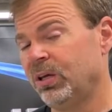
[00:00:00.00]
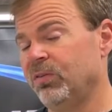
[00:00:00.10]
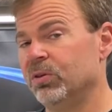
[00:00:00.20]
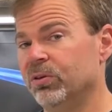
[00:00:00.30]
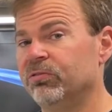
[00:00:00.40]

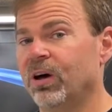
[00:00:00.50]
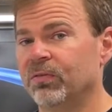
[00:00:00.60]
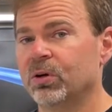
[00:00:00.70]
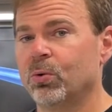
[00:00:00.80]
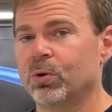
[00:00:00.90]
even though the
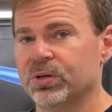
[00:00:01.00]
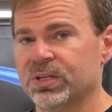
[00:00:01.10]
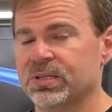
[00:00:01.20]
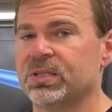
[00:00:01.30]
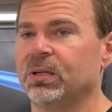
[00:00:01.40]
5.25 is
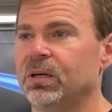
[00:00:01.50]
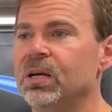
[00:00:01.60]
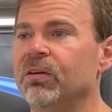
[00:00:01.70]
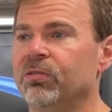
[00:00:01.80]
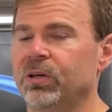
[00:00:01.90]
a
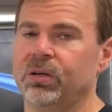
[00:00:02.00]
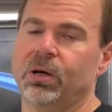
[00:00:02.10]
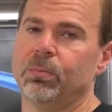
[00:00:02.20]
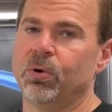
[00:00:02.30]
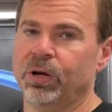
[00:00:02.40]
significant
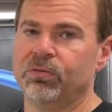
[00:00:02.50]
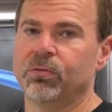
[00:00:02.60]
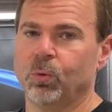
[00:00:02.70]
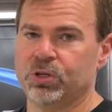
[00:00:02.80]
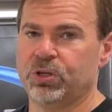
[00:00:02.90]
upgrade
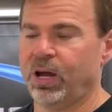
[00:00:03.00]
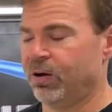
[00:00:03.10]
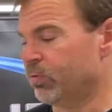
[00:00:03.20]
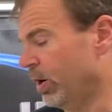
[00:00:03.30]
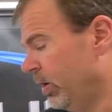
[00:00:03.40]
from what you
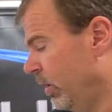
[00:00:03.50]
have right